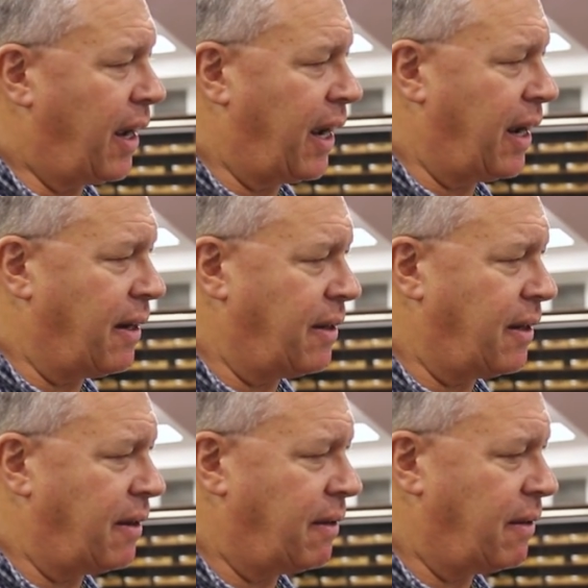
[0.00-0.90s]
And
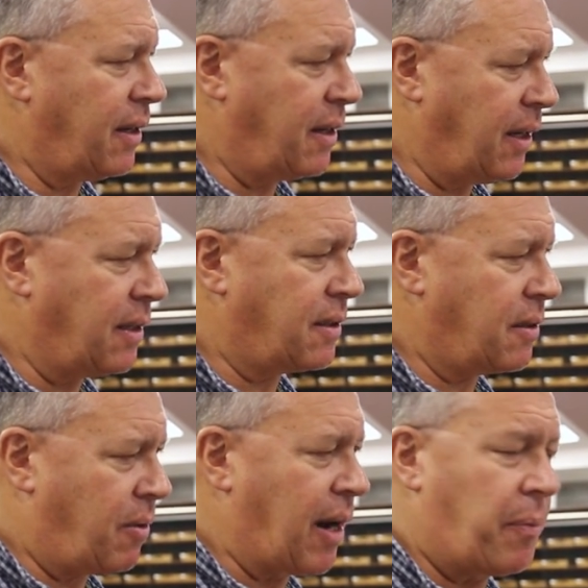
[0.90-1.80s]
uh, it is
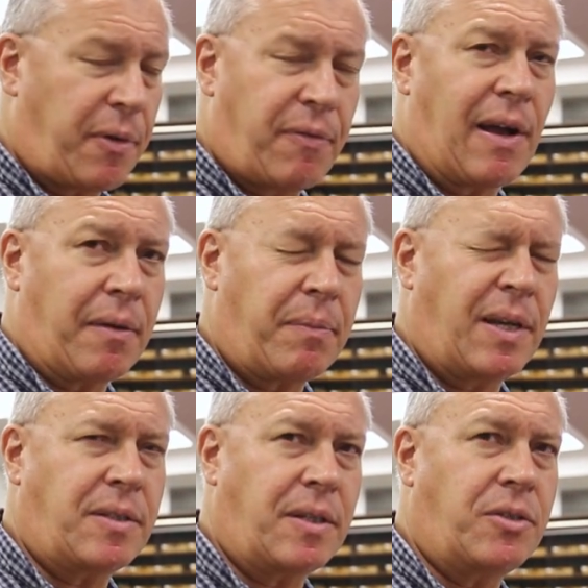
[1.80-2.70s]
quite a profound
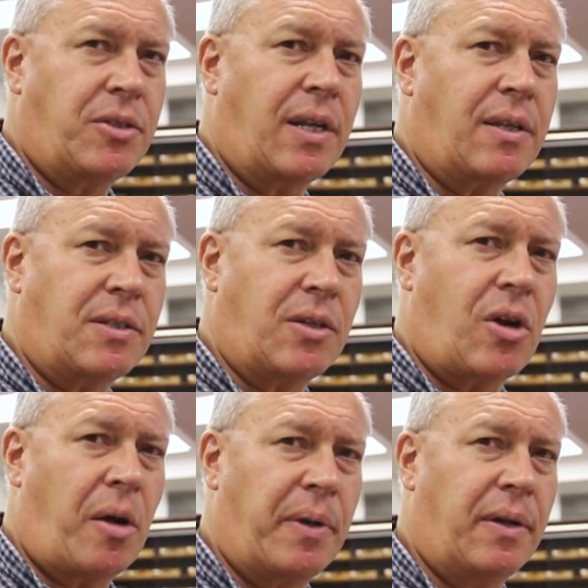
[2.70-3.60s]
message that there's a
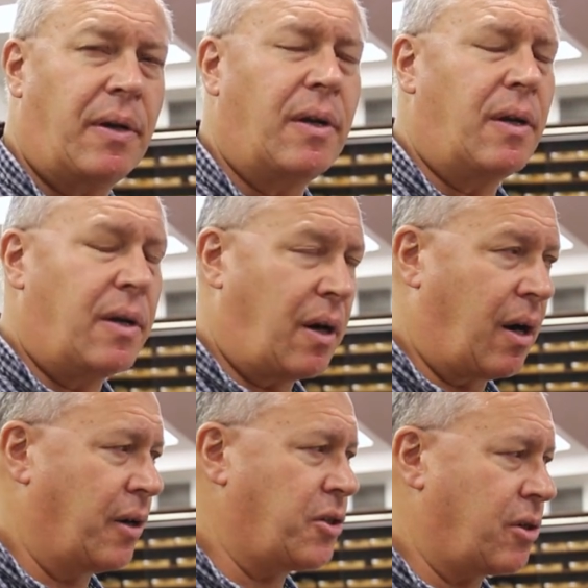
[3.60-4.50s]
common
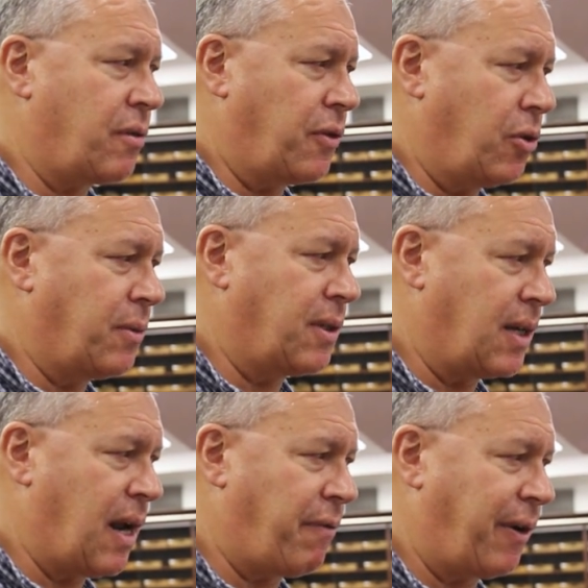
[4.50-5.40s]
origin of humans
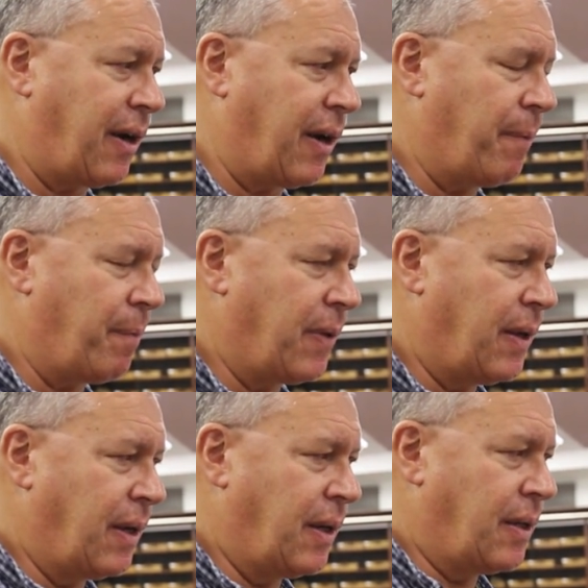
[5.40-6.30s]
in Africa.
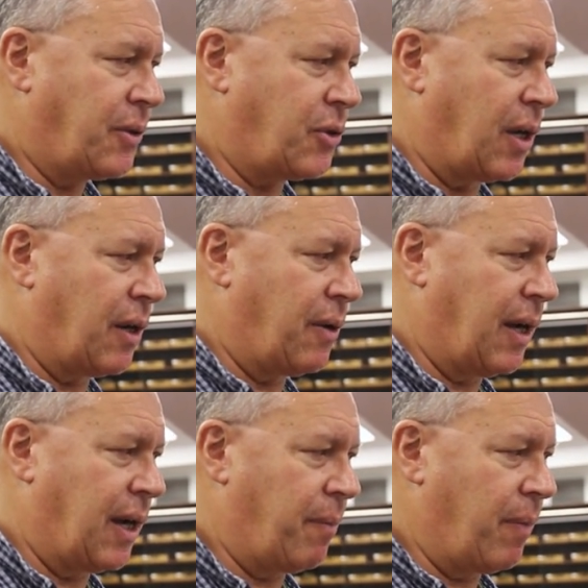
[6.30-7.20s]
So
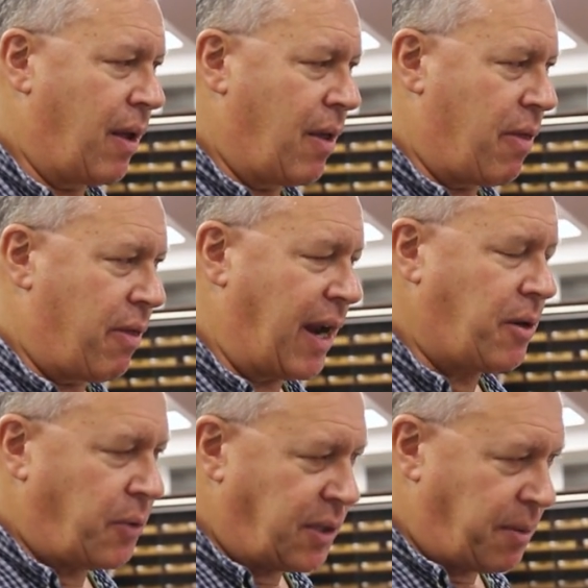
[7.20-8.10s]
um,
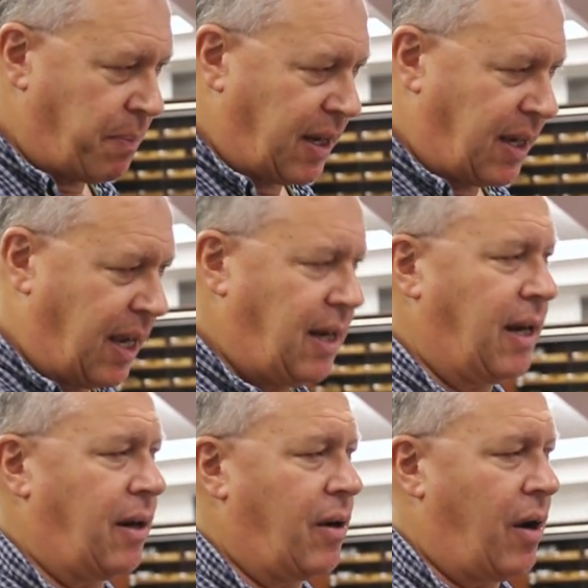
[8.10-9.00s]
that was the
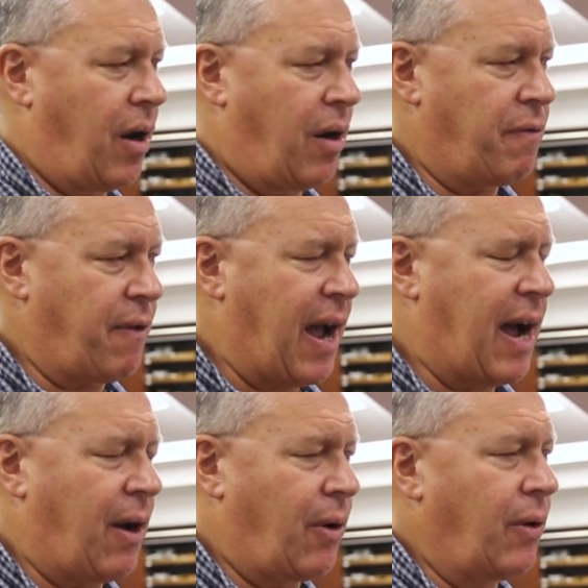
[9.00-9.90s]
beginning of
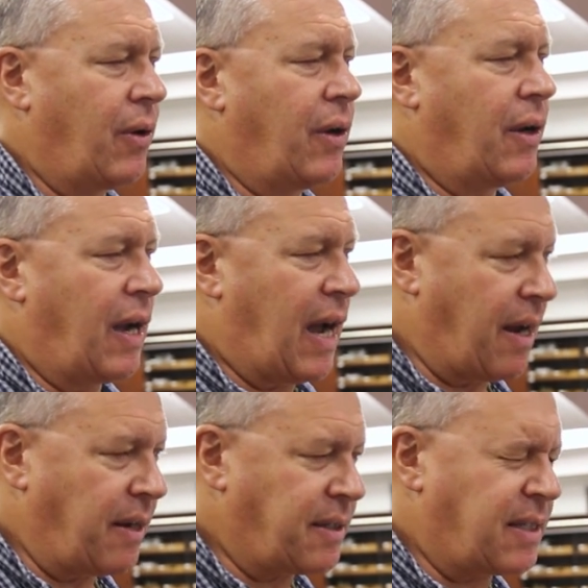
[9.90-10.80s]
our
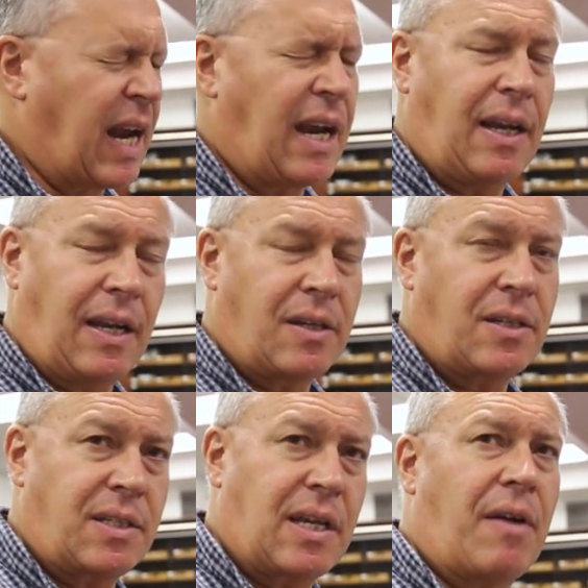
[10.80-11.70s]
understanding and
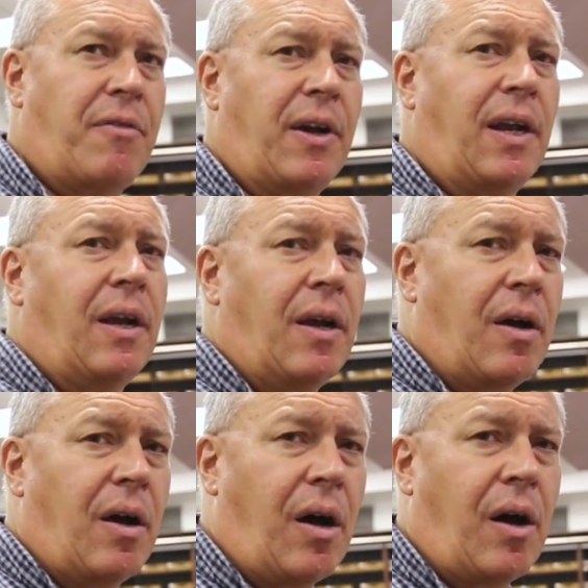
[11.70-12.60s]
discovery
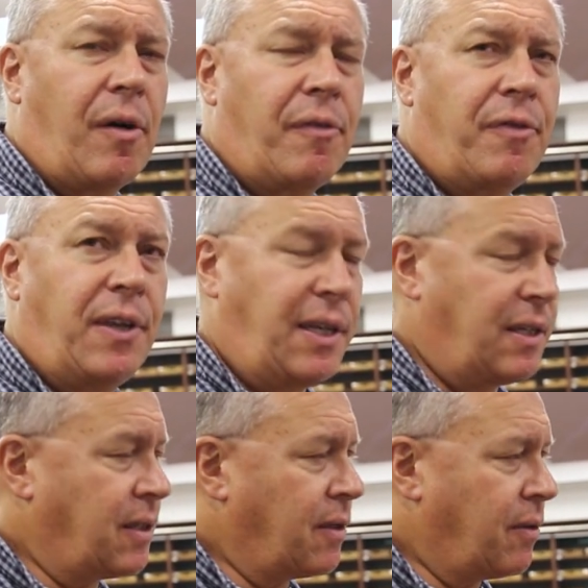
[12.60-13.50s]
of
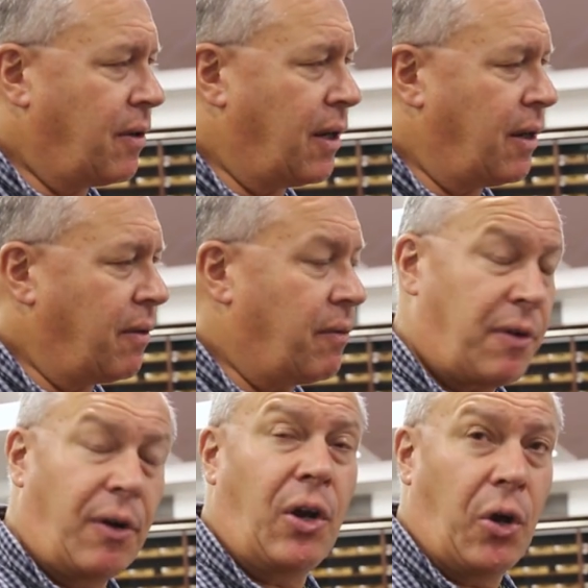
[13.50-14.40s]
these uh, very